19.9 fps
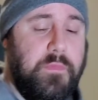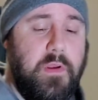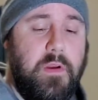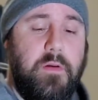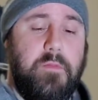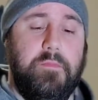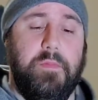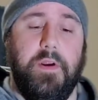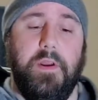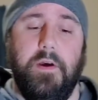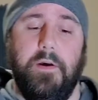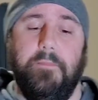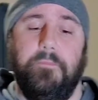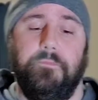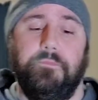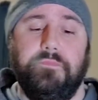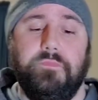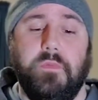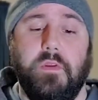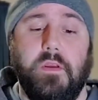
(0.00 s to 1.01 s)
But um,
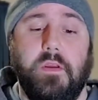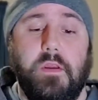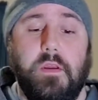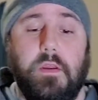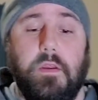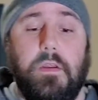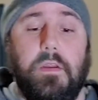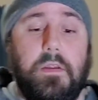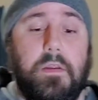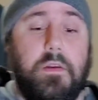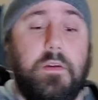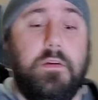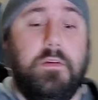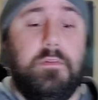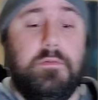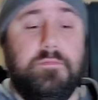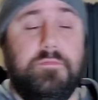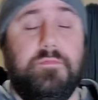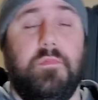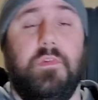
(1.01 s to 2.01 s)

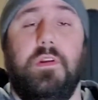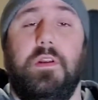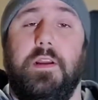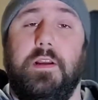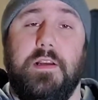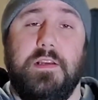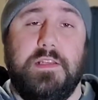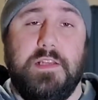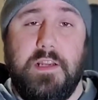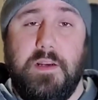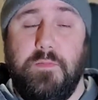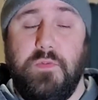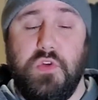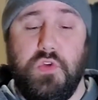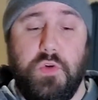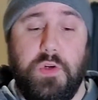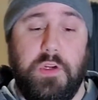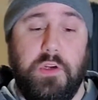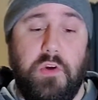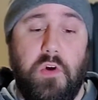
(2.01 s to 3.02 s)
like I said, I've been
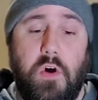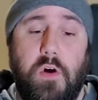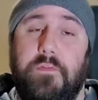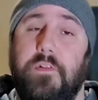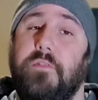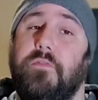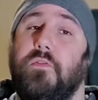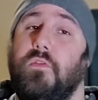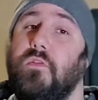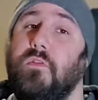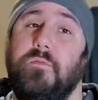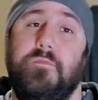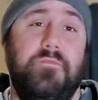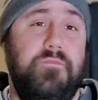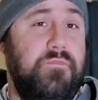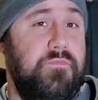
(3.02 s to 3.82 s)
drinking coffee for